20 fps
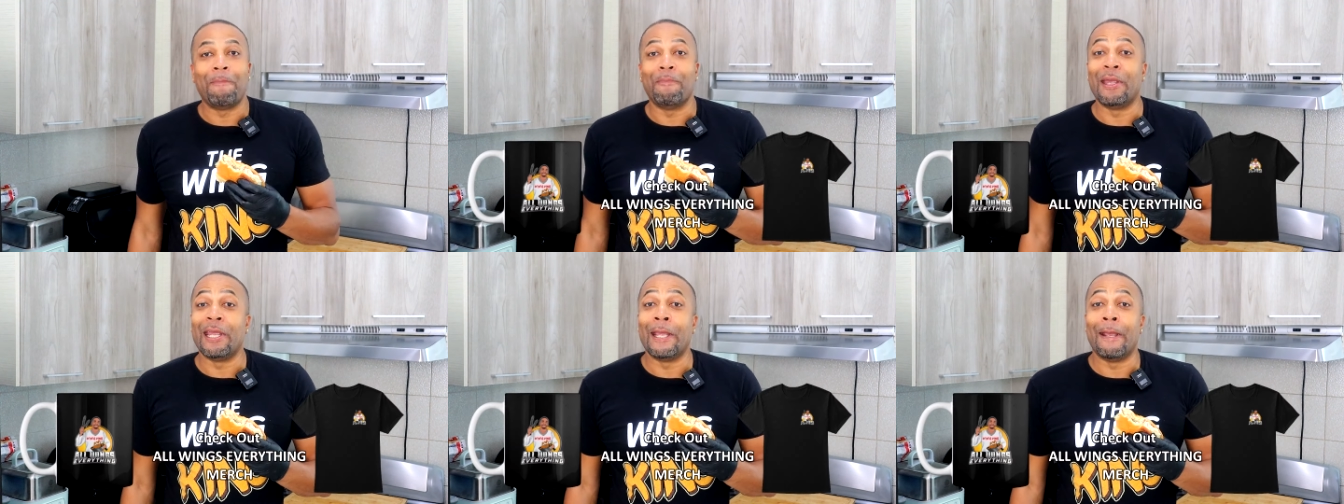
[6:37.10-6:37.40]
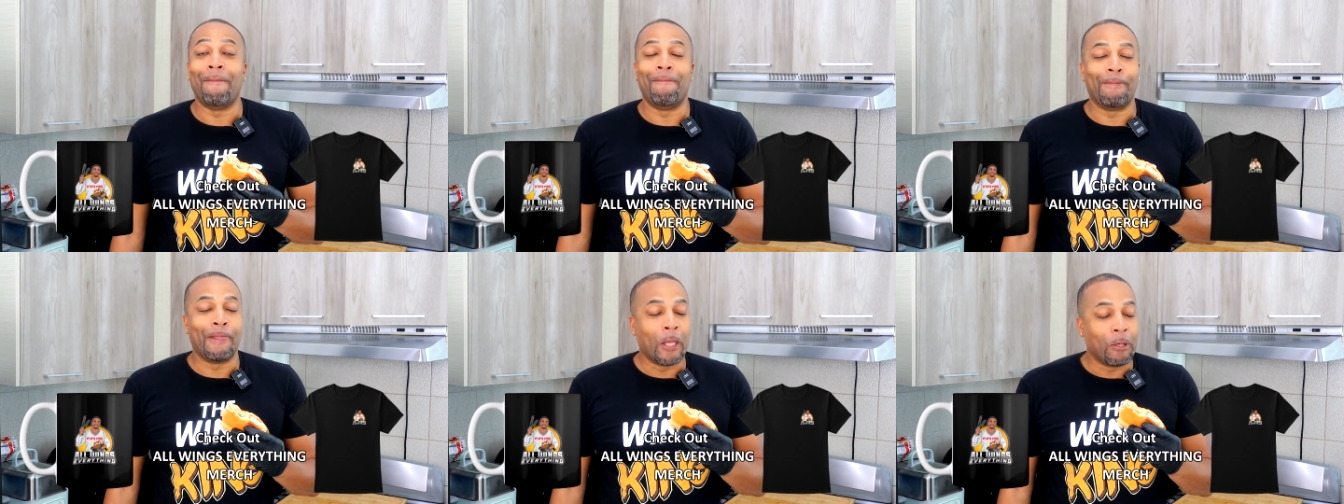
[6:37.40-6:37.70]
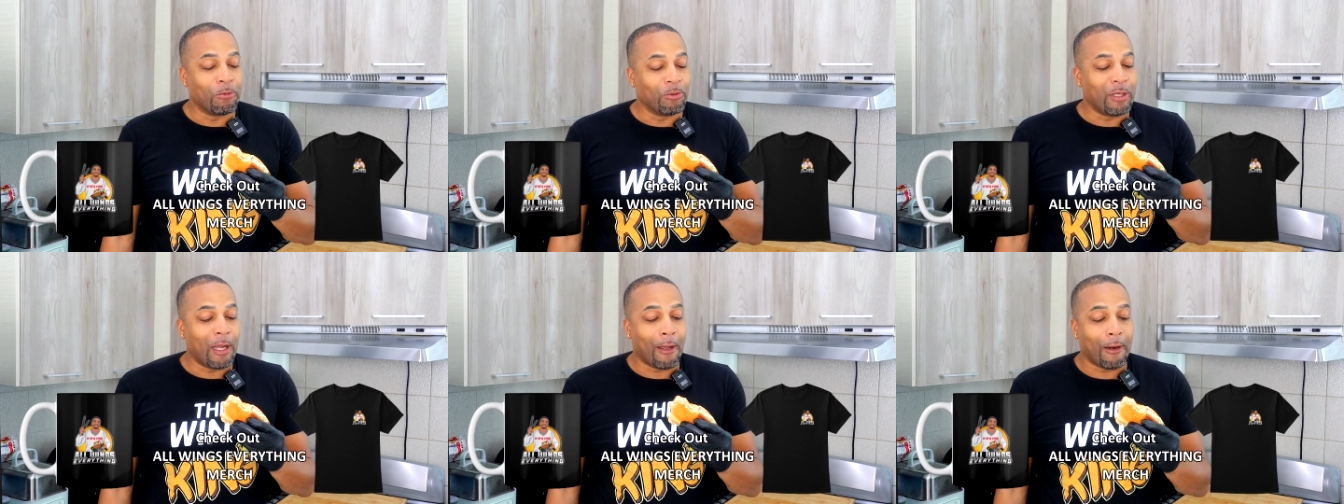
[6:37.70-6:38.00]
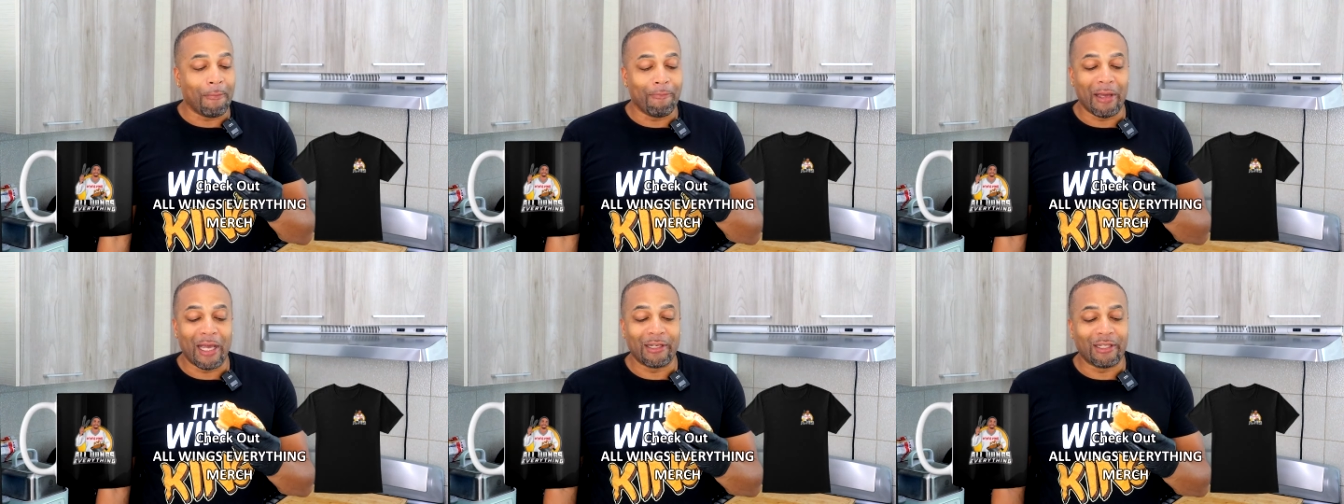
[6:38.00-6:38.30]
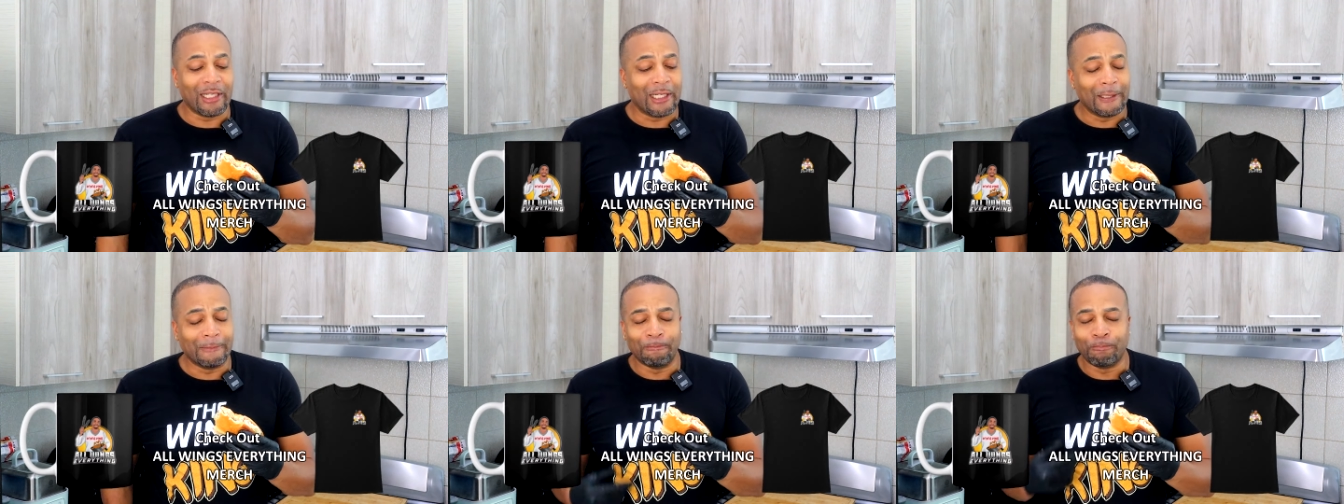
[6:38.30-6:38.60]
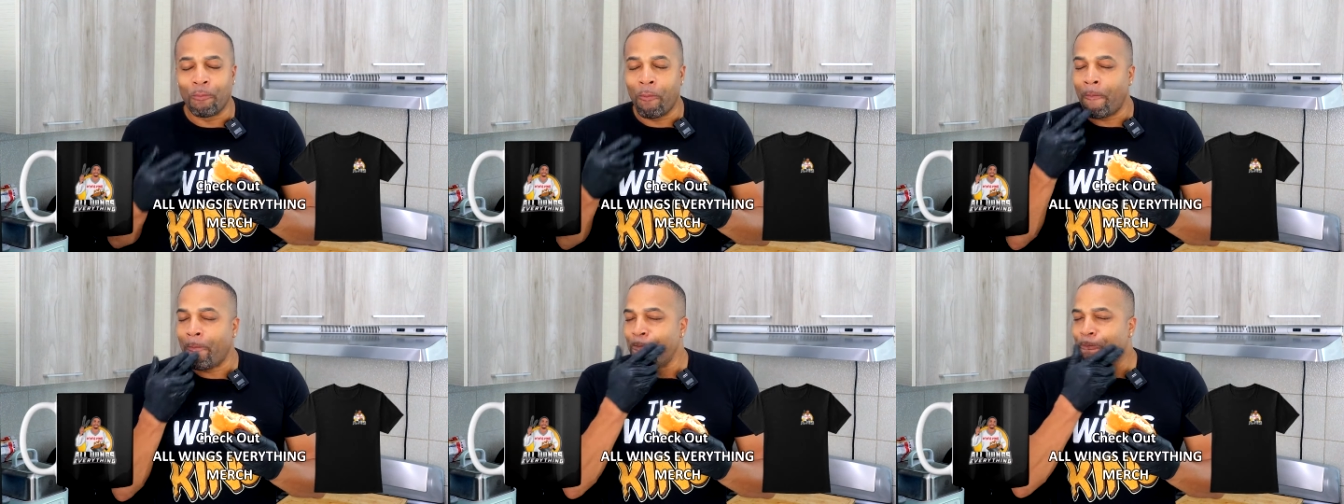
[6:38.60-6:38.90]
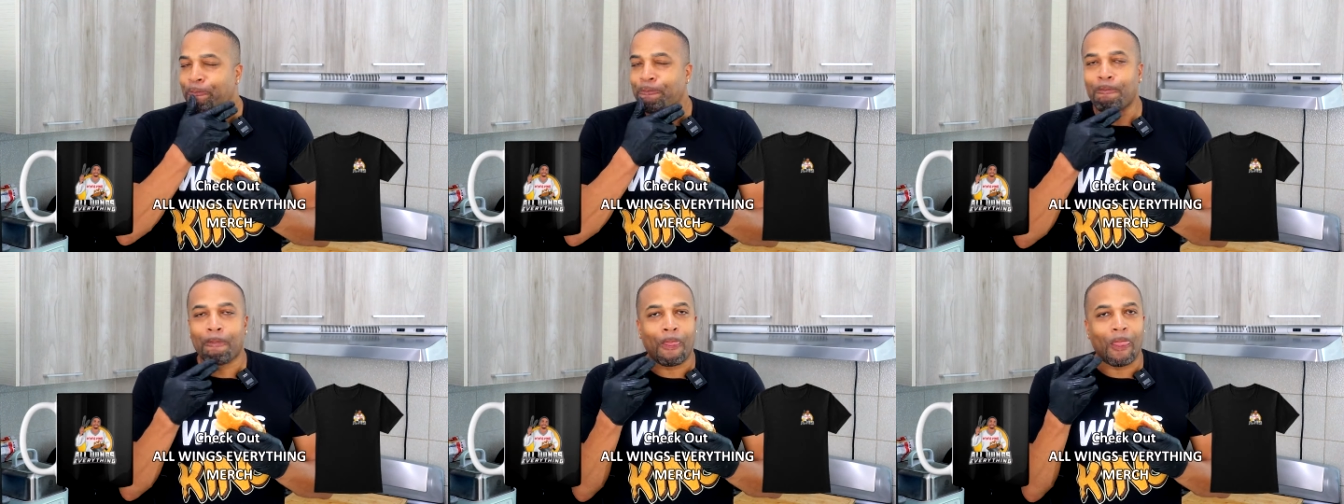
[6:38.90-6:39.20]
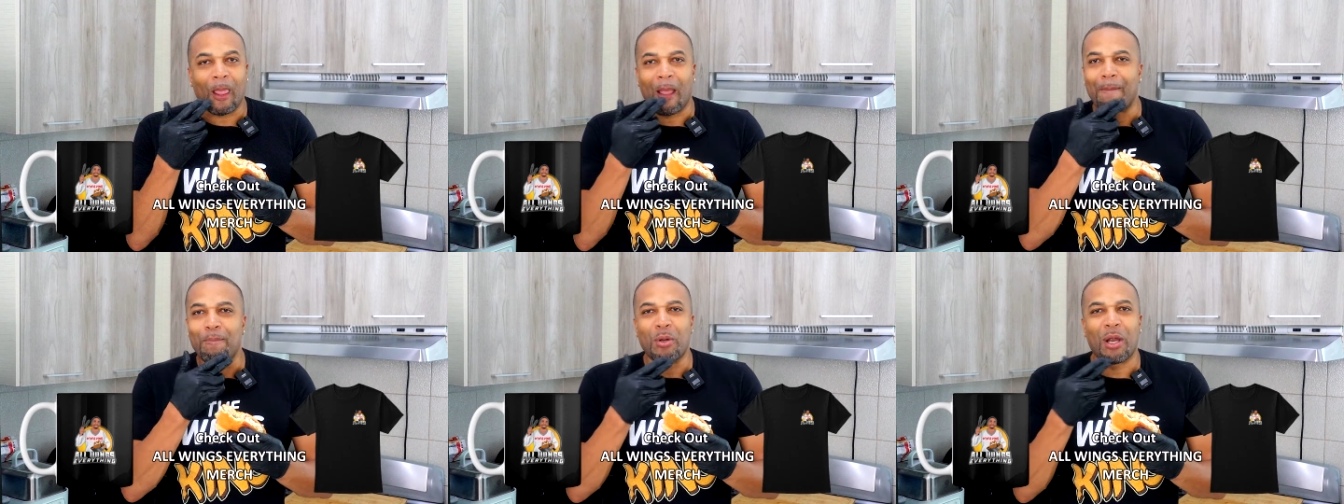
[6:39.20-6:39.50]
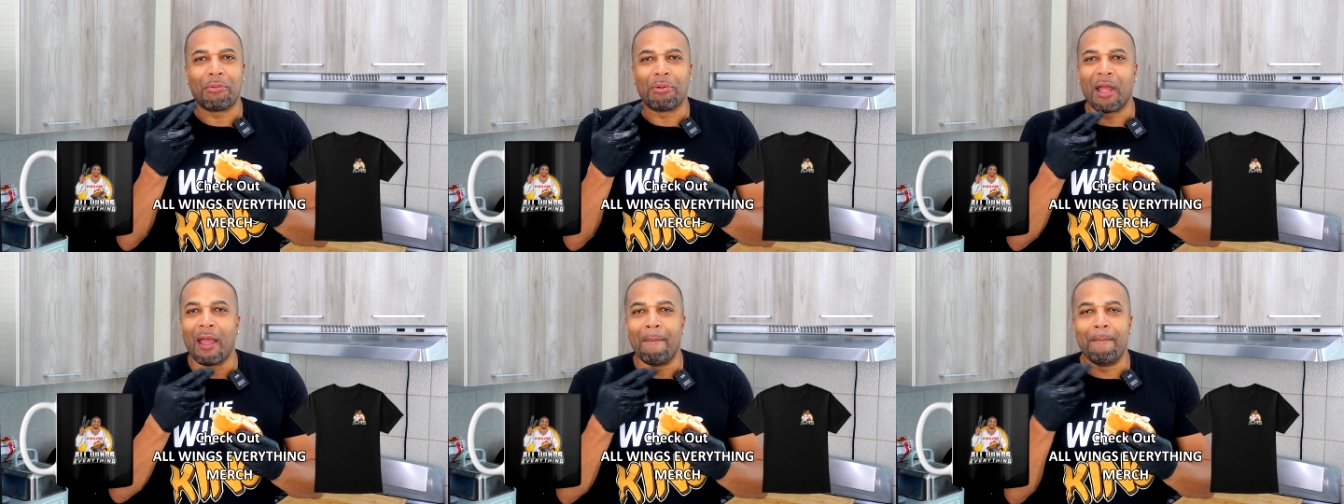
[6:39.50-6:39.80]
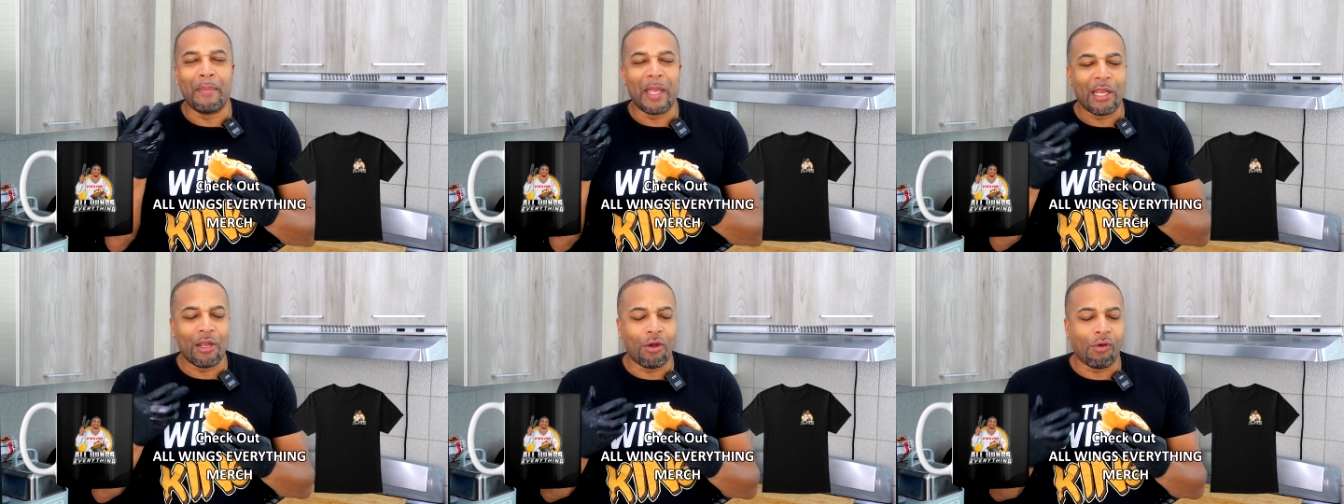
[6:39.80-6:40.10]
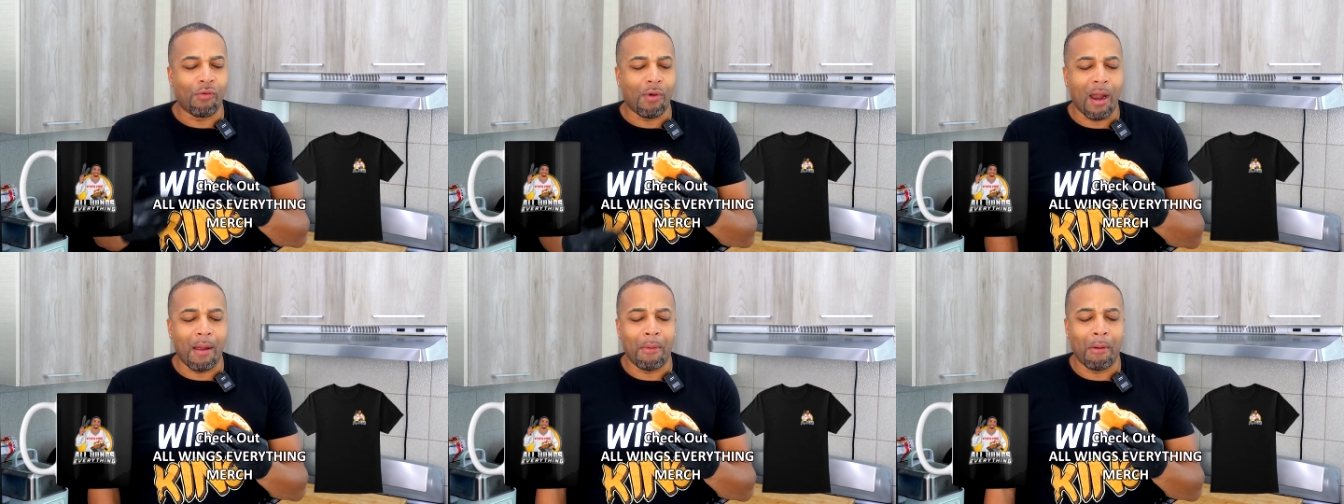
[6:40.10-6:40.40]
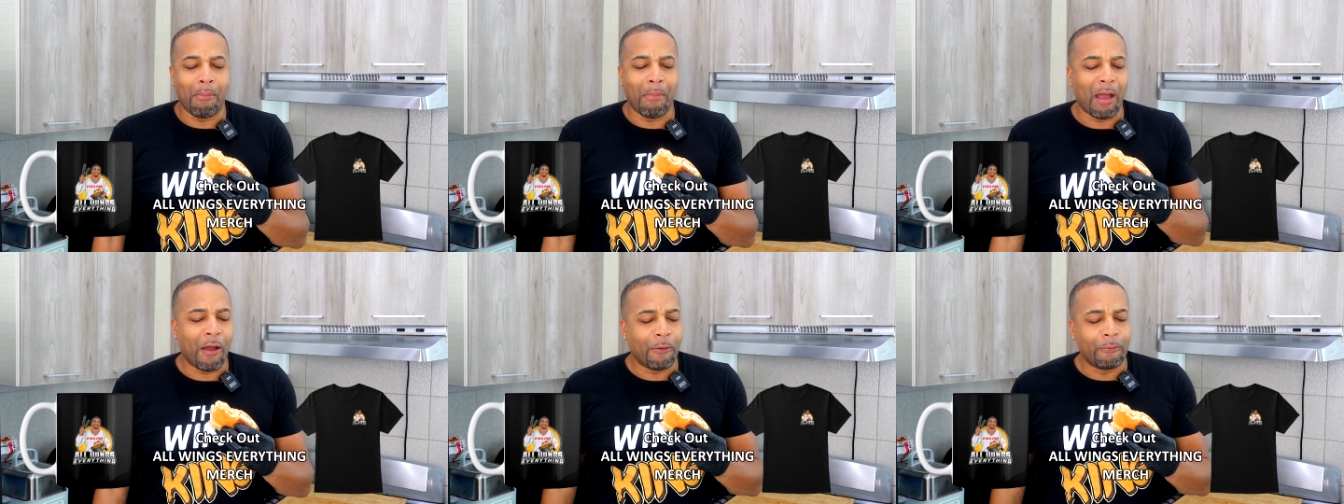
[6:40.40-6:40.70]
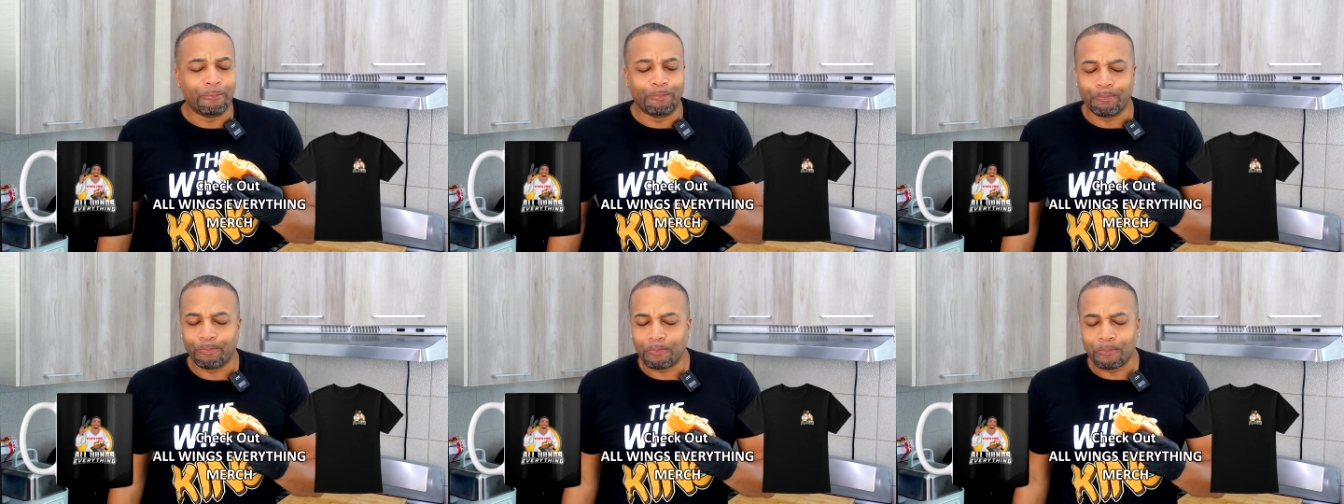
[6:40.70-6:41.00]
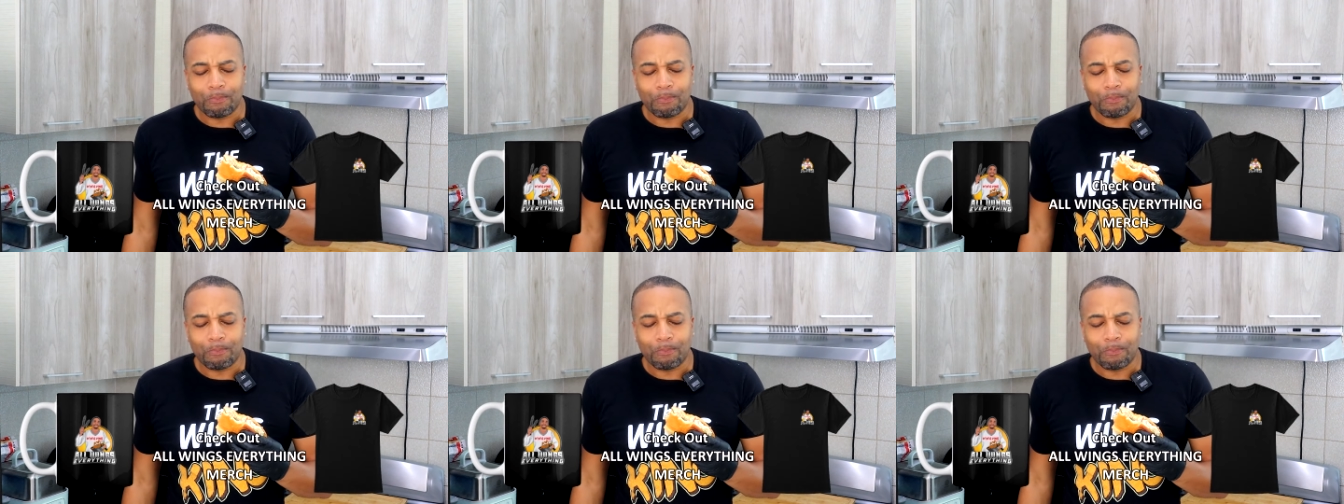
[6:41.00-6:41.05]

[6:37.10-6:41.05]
Man, no doubt about that. I probably got mayo around my mouth.